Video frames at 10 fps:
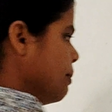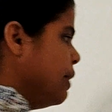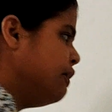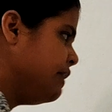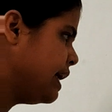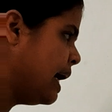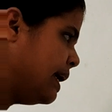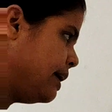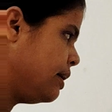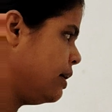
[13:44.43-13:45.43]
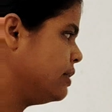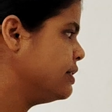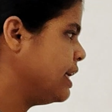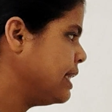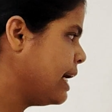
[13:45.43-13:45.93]
But we can't
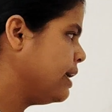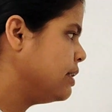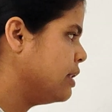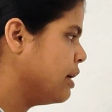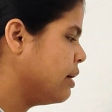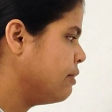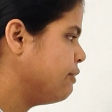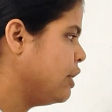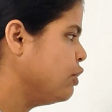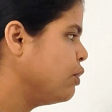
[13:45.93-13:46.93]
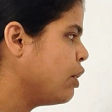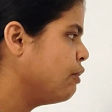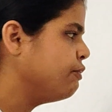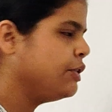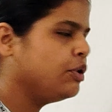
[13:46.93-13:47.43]
say that the value
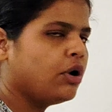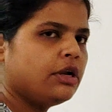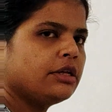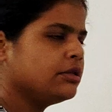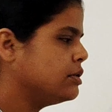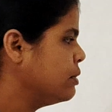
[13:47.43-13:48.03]
of V naught is